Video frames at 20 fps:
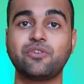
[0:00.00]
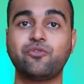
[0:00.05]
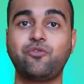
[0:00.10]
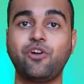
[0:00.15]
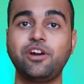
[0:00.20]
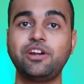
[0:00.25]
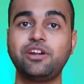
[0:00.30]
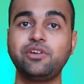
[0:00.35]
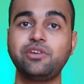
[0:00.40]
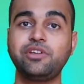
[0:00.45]

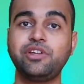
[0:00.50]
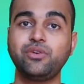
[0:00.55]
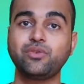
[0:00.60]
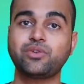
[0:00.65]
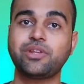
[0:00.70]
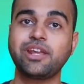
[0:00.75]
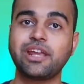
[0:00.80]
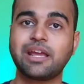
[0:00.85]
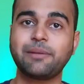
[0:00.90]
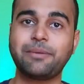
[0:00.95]
What do you
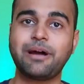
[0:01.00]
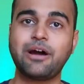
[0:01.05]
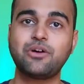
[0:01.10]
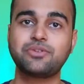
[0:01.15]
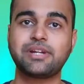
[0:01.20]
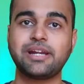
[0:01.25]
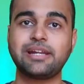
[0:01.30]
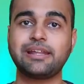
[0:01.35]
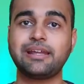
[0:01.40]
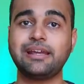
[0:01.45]
think
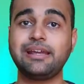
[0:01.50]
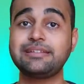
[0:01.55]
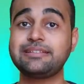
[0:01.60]
about it?